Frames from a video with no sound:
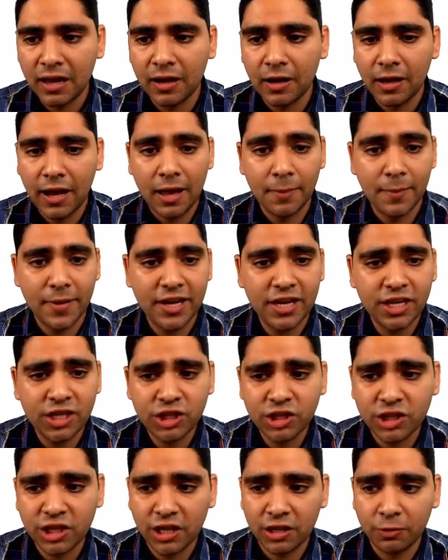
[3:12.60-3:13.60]

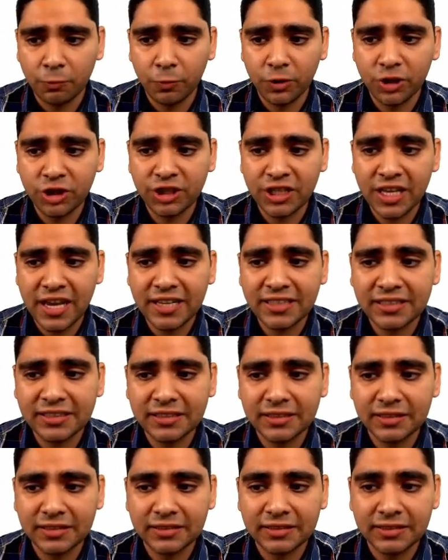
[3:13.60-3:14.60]
A-Mage, which takes
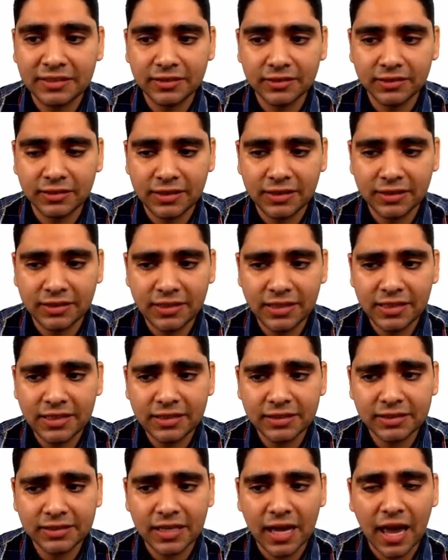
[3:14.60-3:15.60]

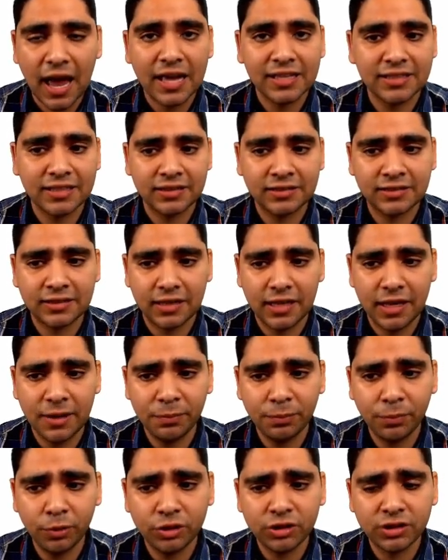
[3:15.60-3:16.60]
TDs as its
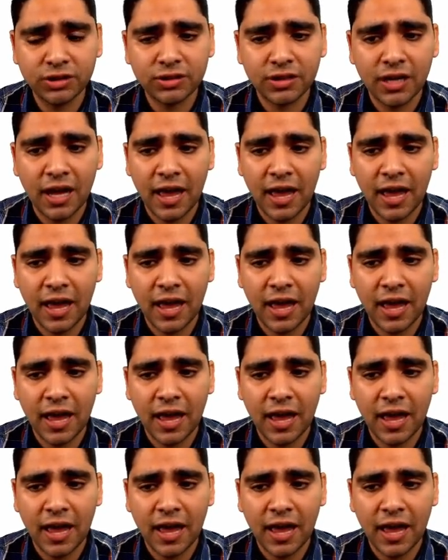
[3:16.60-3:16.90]
input,